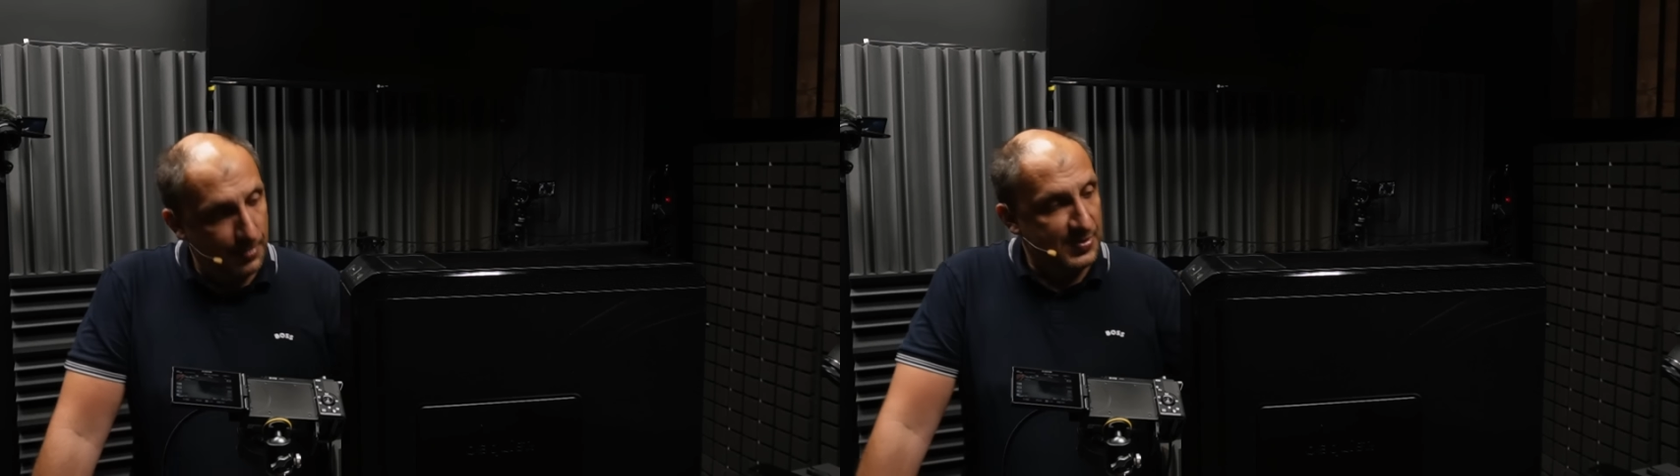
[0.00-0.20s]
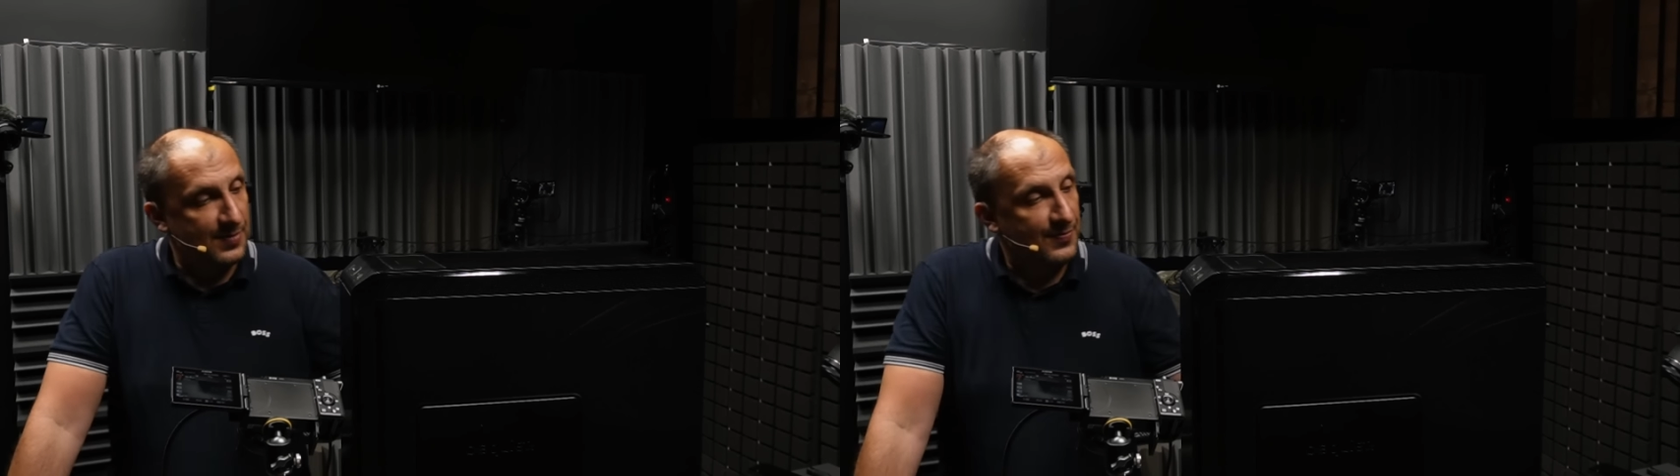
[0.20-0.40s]

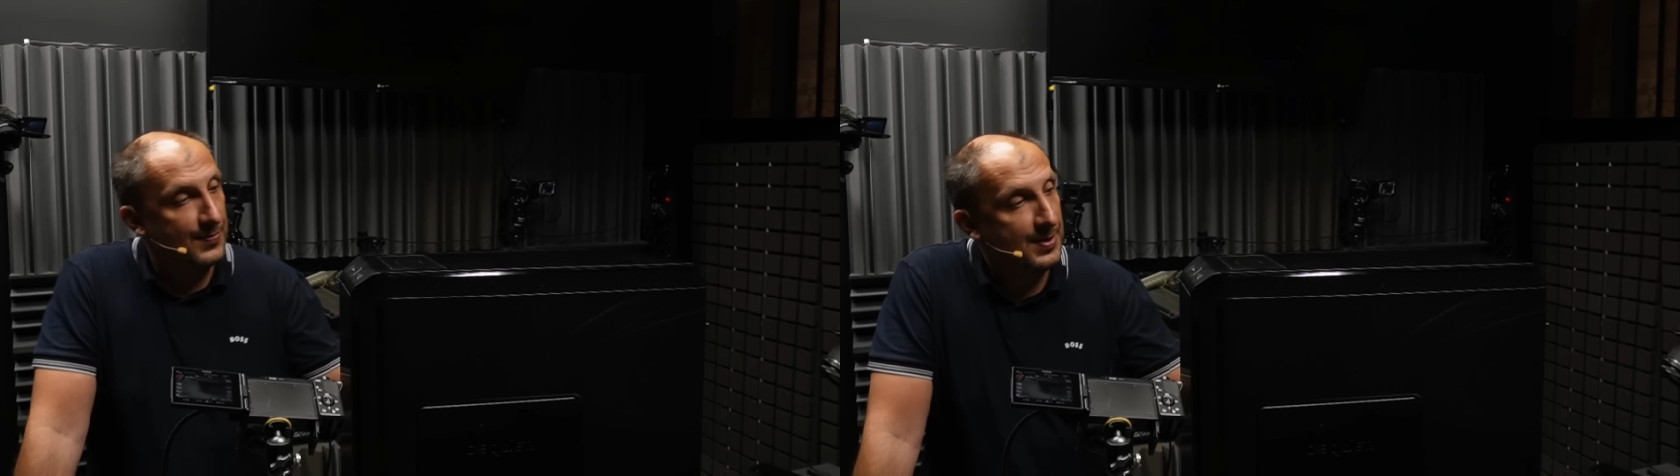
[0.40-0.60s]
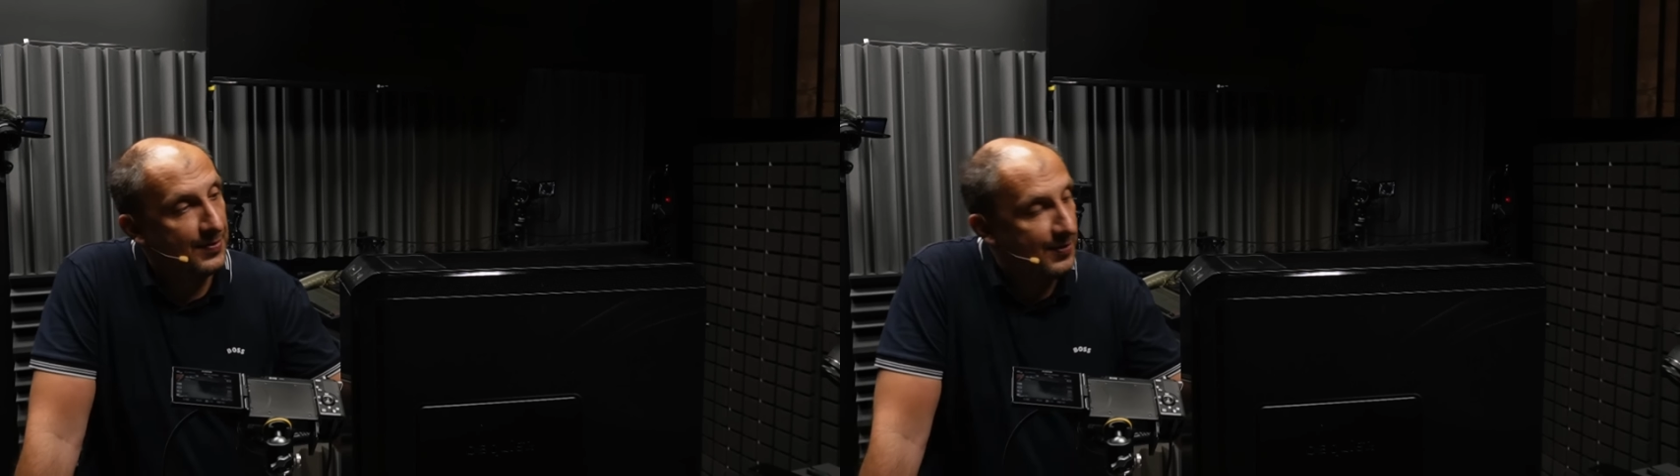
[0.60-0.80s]
terms
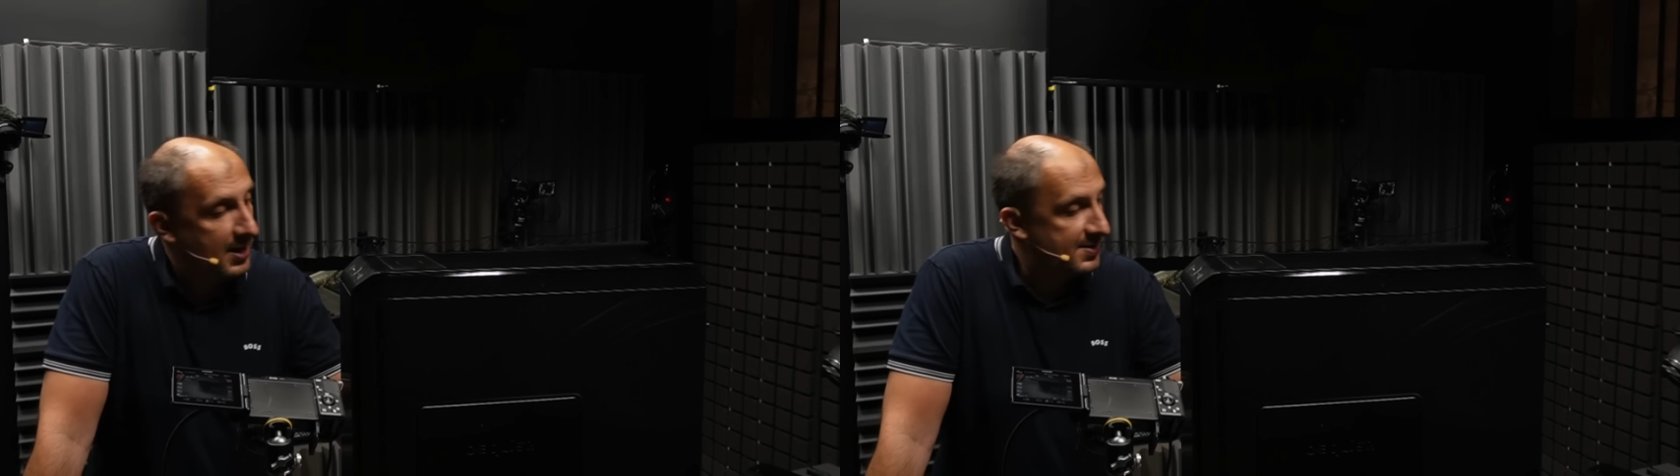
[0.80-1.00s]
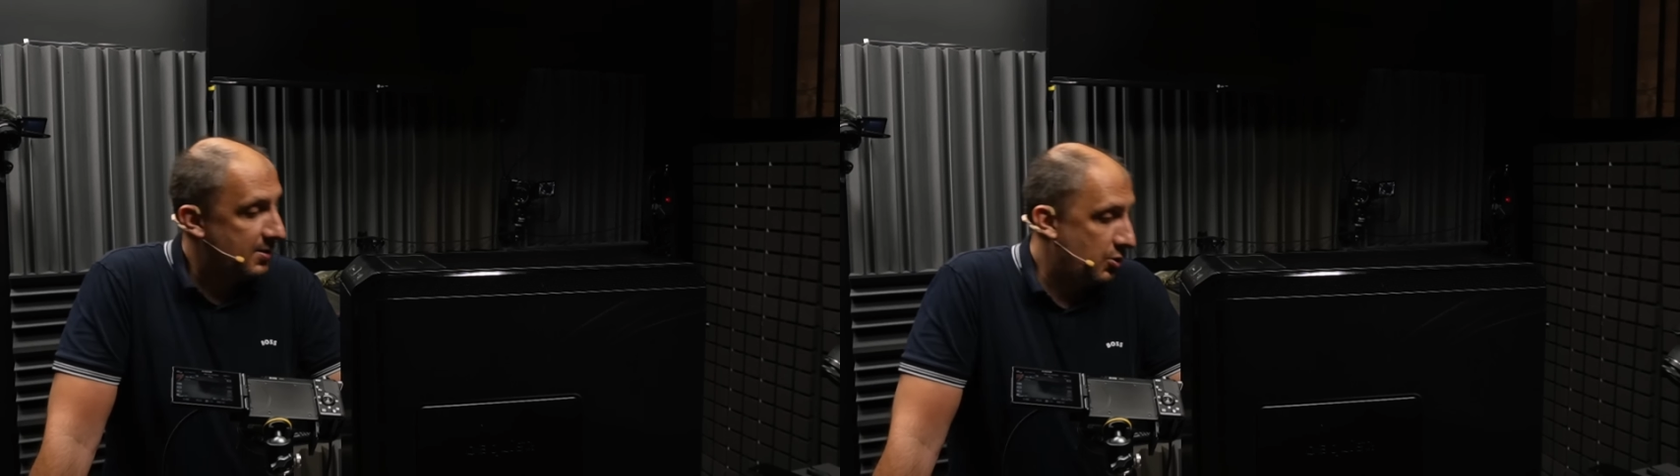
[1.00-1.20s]
of the
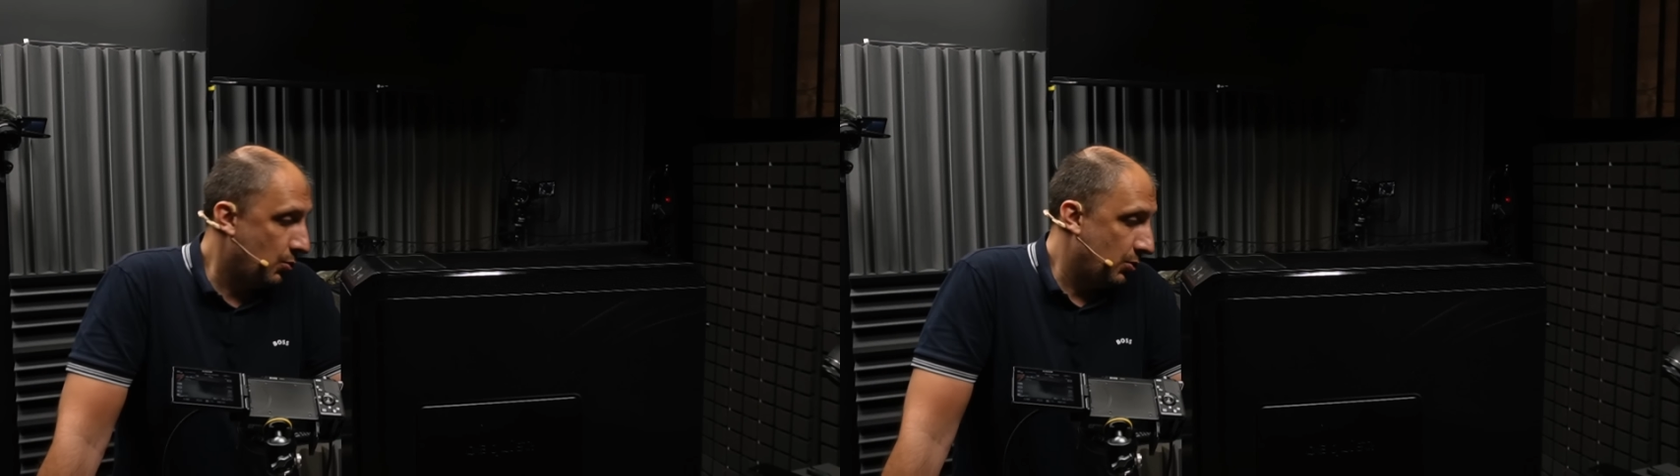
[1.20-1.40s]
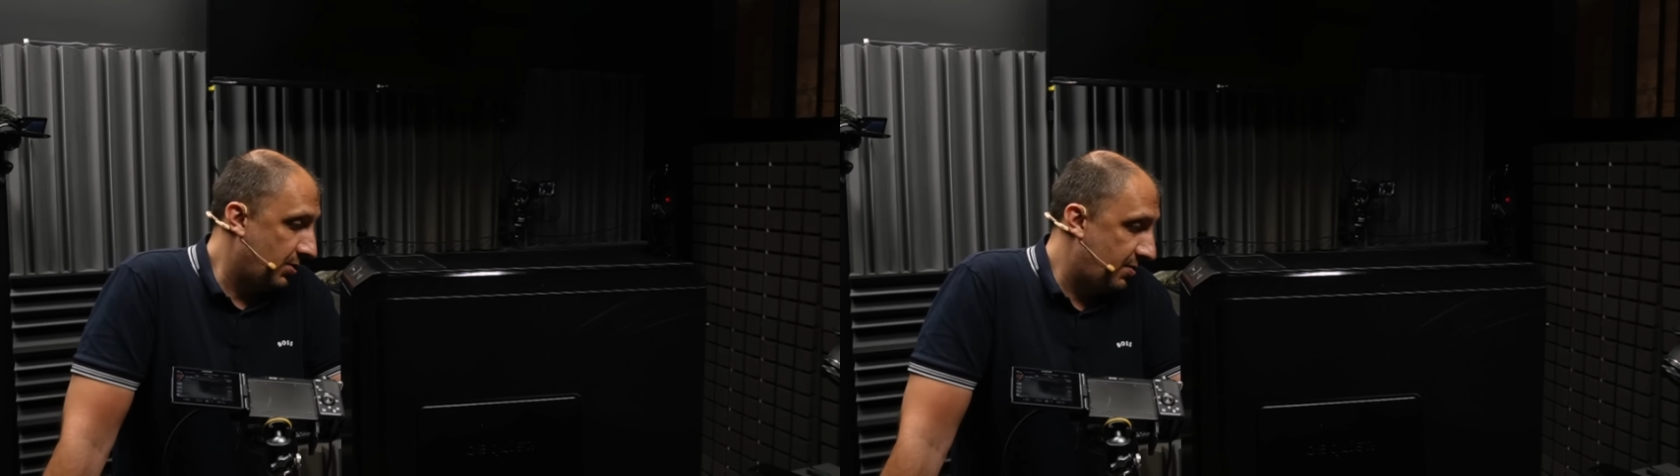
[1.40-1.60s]
things that you